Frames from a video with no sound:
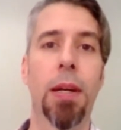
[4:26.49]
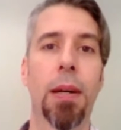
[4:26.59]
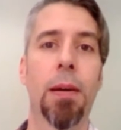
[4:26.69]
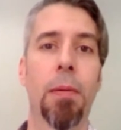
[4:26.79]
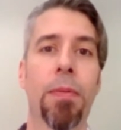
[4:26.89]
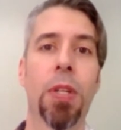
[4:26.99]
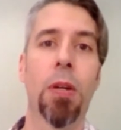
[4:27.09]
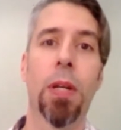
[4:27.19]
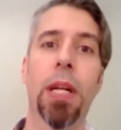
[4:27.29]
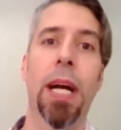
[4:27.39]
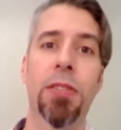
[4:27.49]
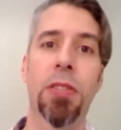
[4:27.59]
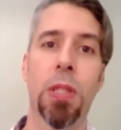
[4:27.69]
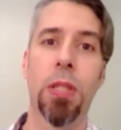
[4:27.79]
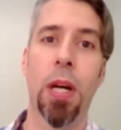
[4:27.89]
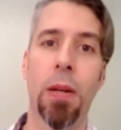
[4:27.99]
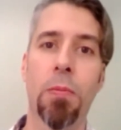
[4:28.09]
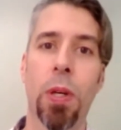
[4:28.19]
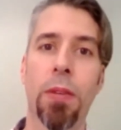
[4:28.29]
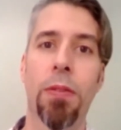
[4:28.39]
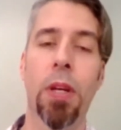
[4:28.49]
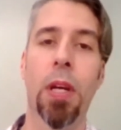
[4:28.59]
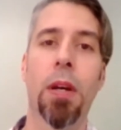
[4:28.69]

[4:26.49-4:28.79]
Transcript: It has to be done with